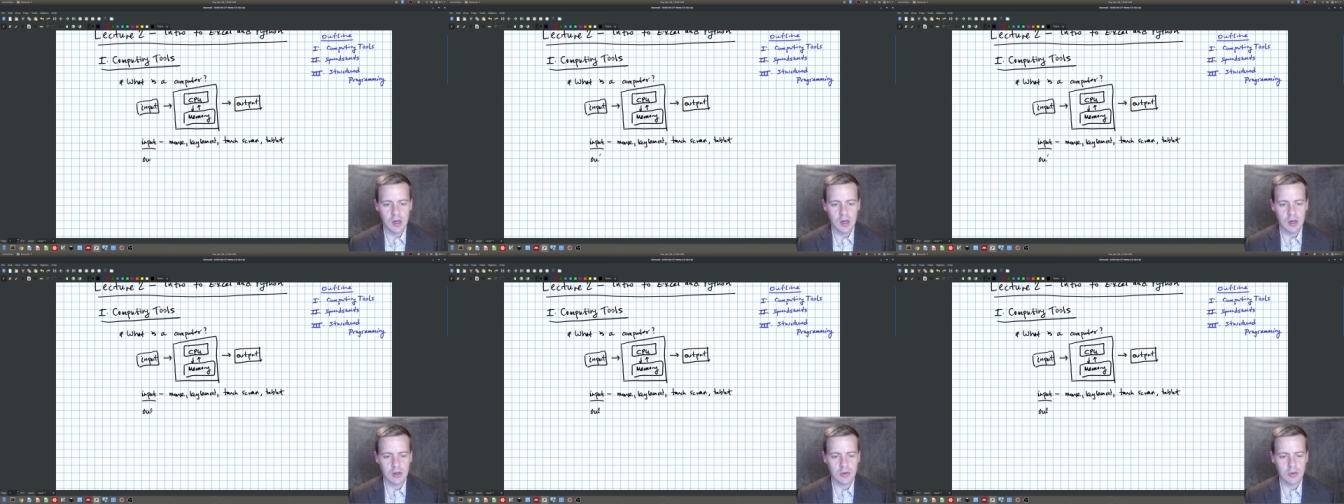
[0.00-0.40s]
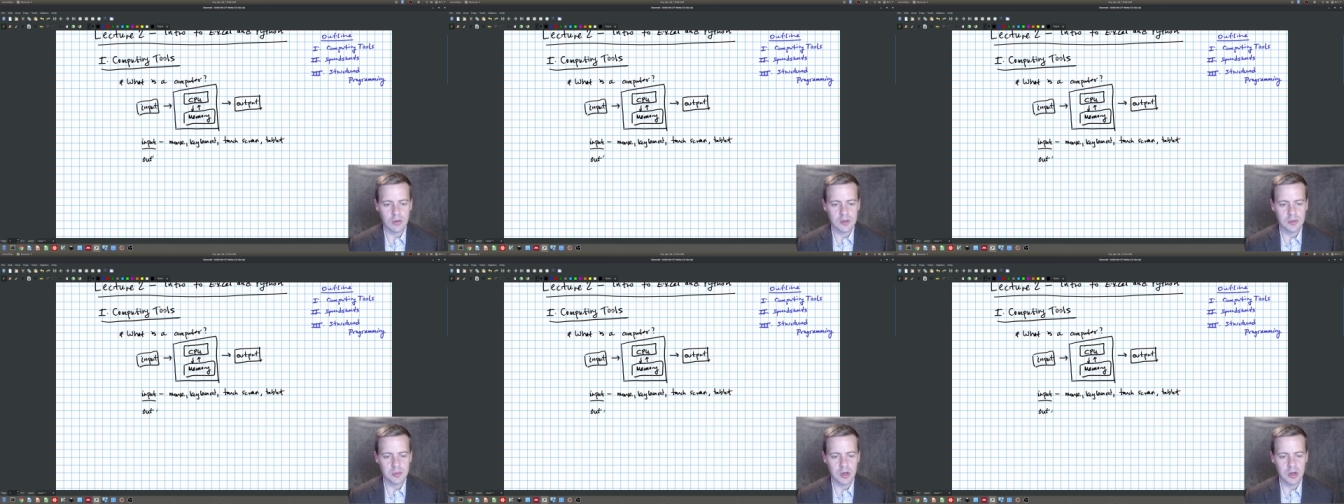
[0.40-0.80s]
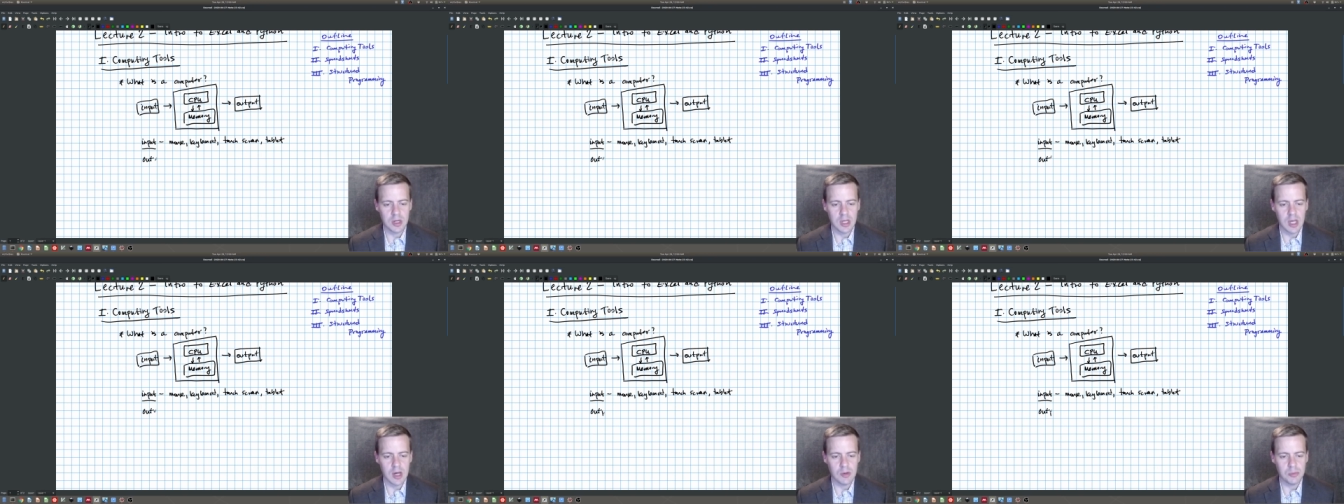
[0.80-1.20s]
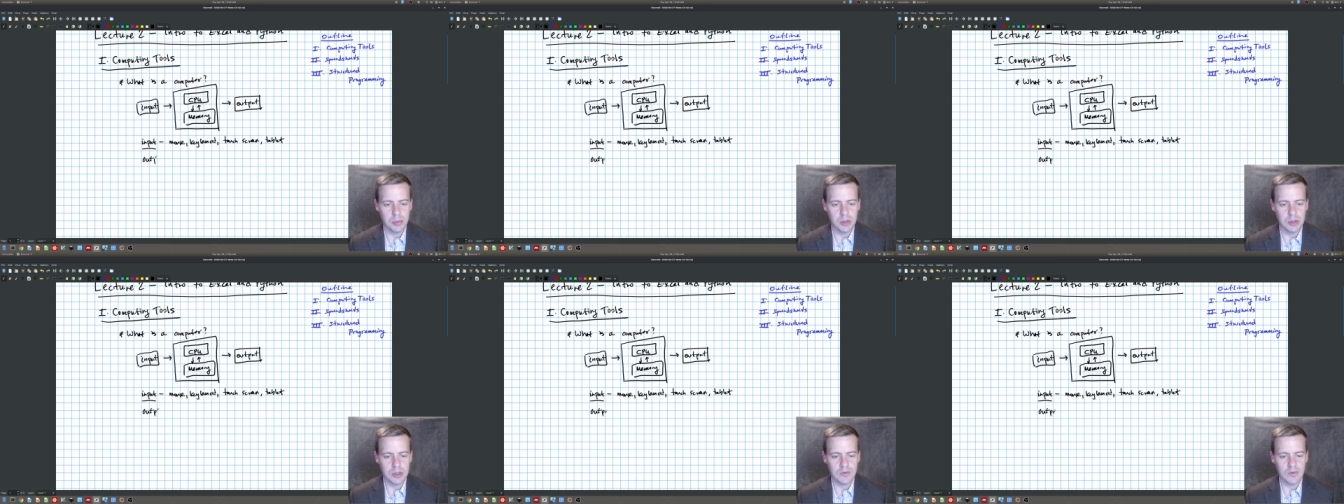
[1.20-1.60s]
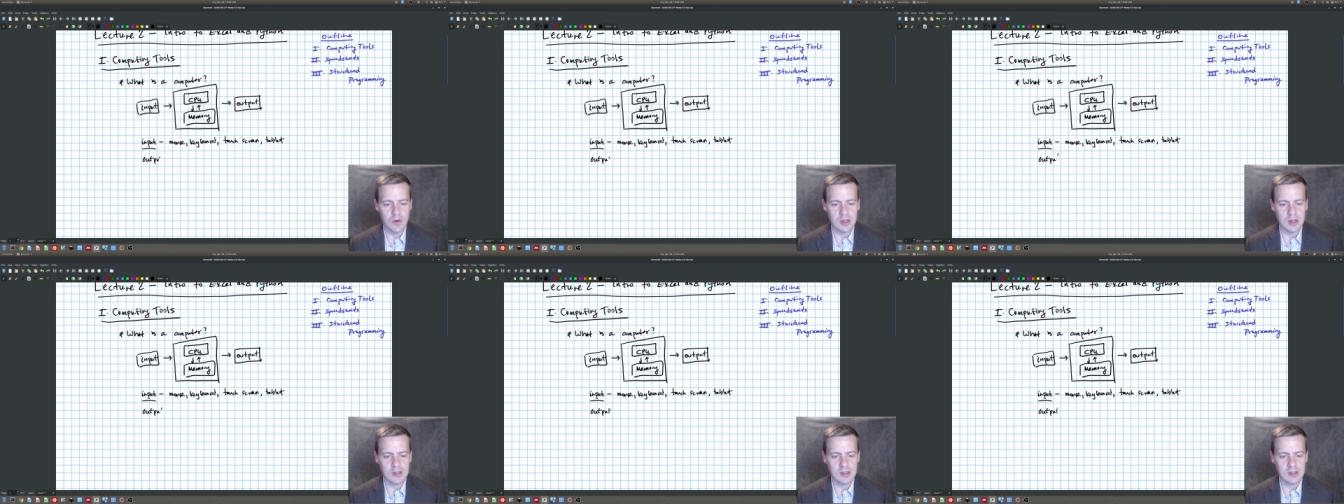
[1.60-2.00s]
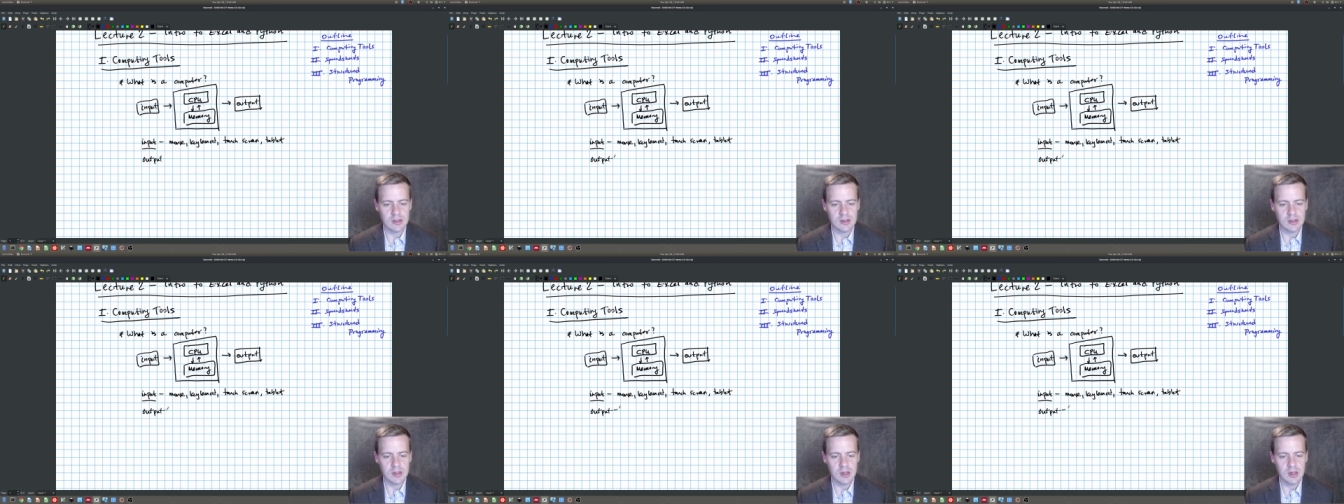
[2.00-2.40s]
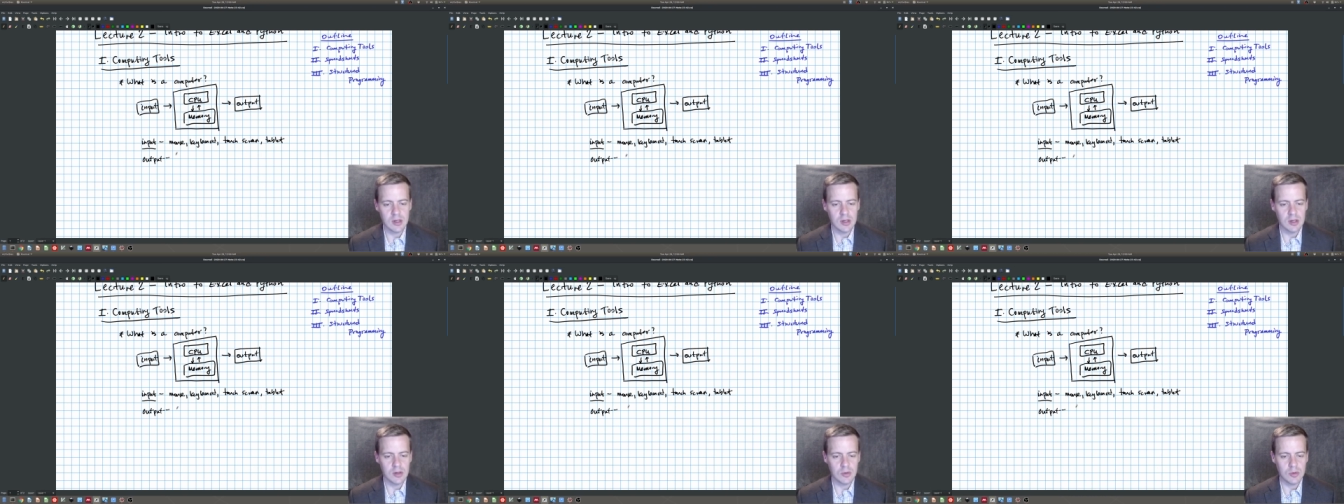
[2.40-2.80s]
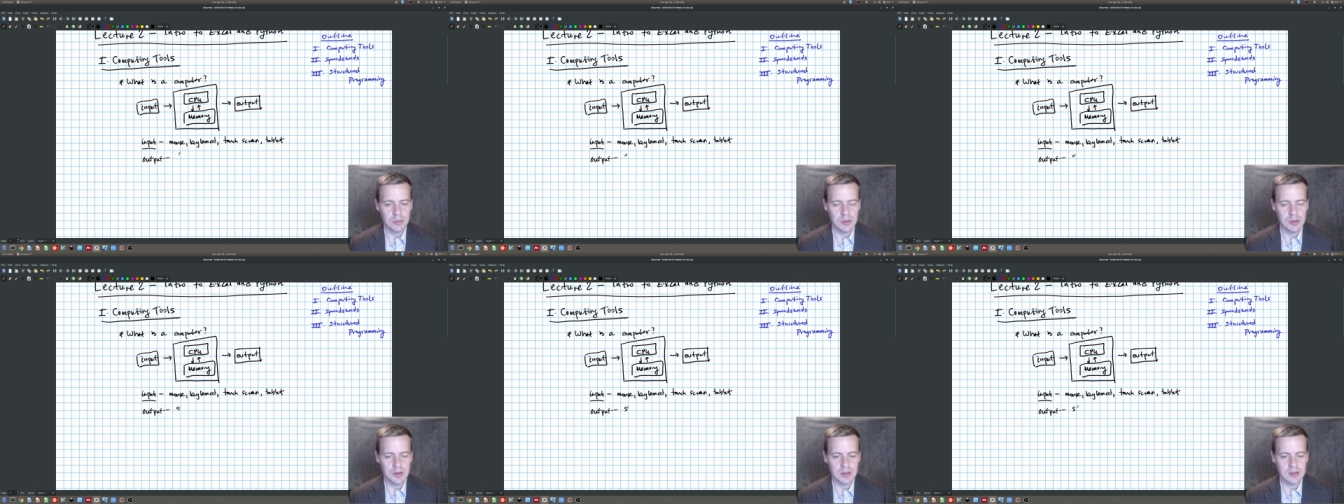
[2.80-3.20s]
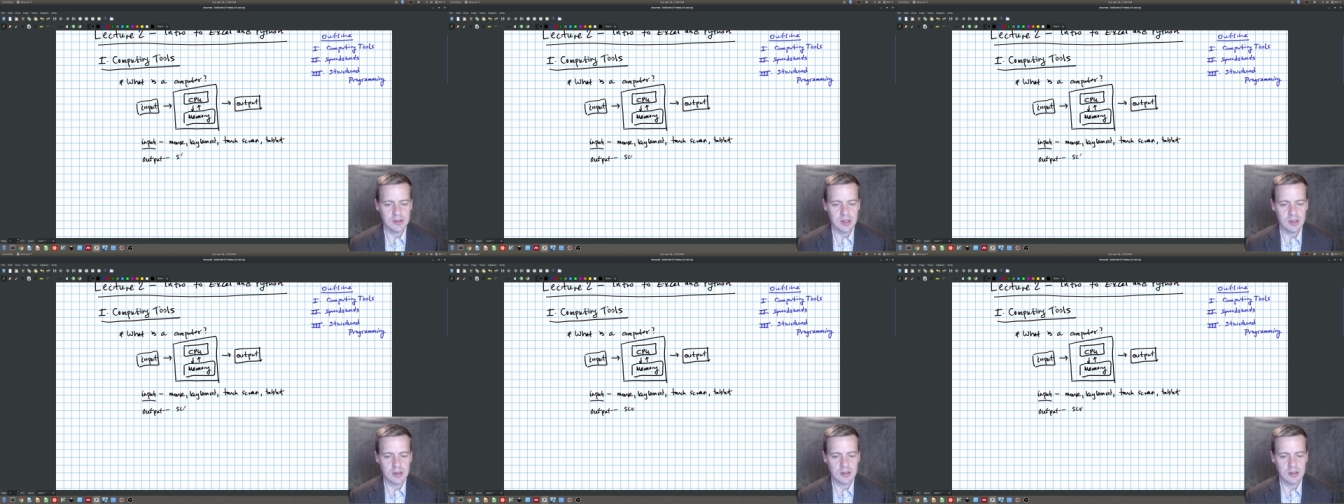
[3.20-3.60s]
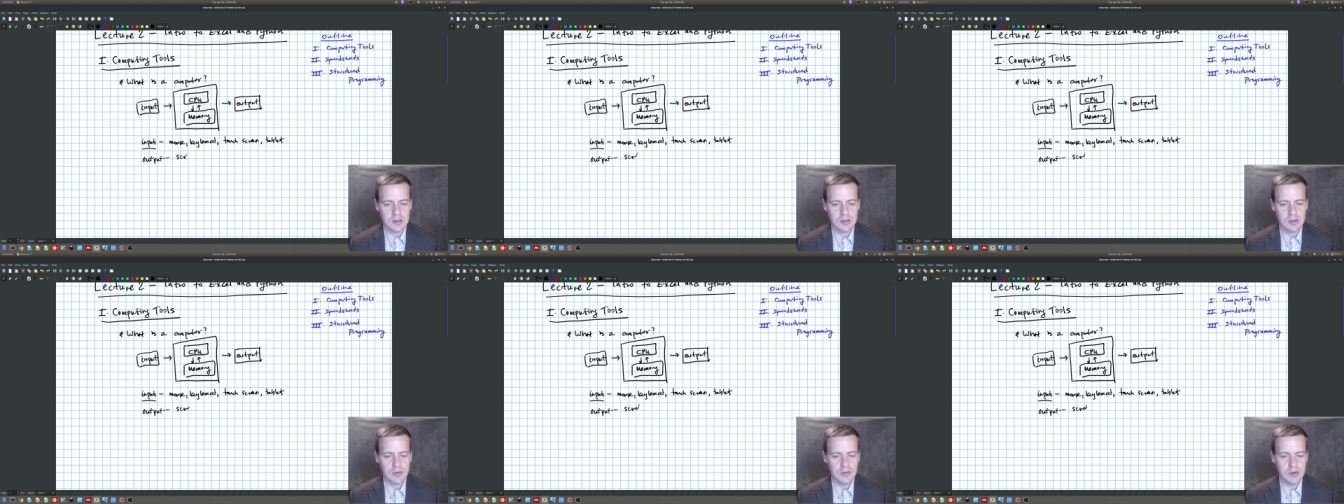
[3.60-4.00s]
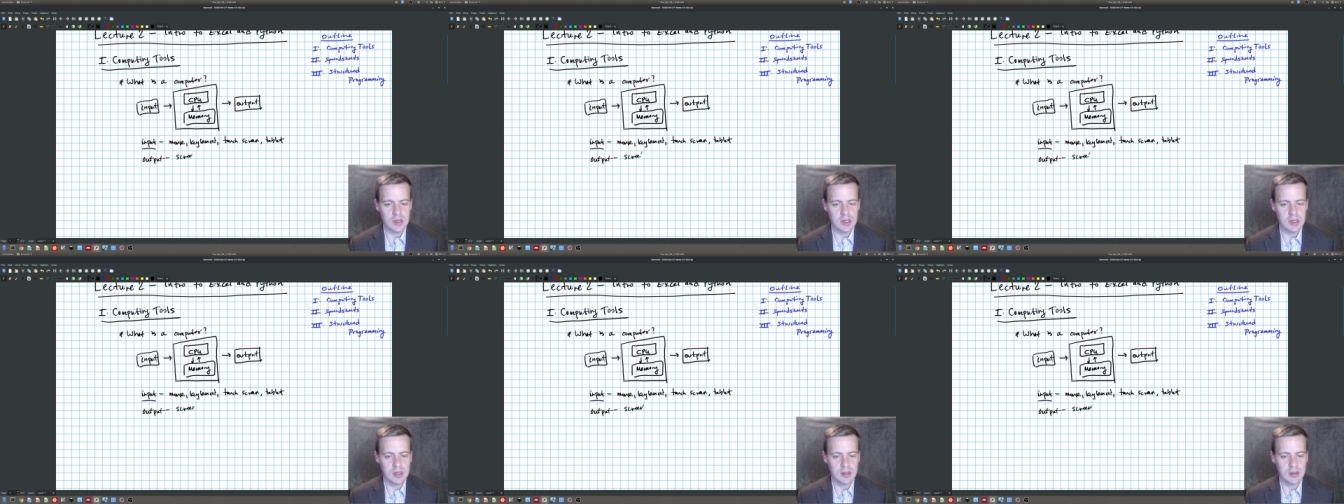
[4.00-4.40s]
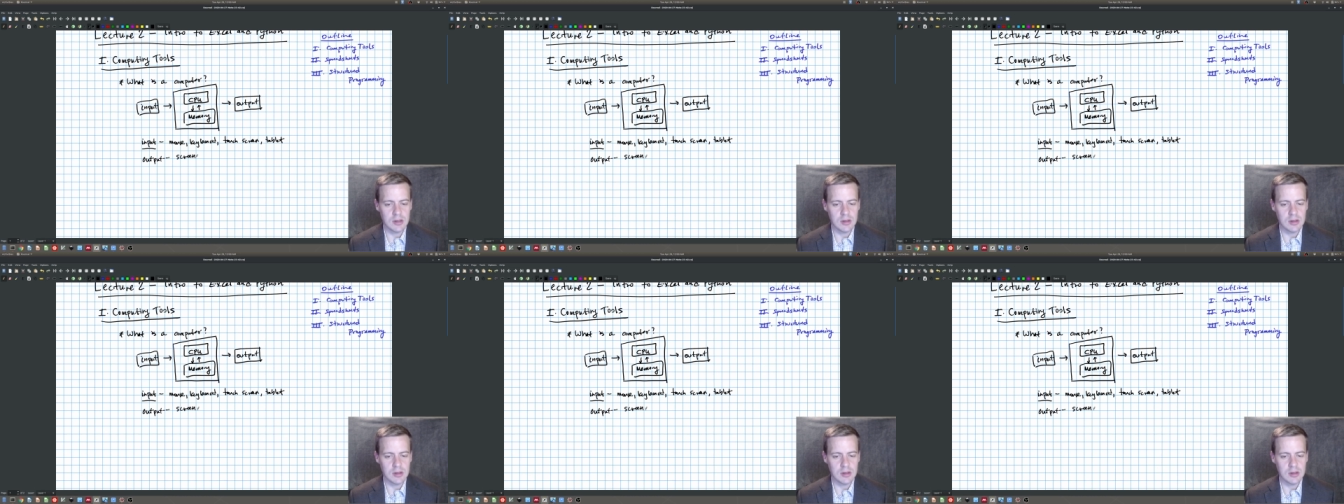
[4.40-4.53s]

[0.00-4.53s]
corresponding output devices would be things like the screen.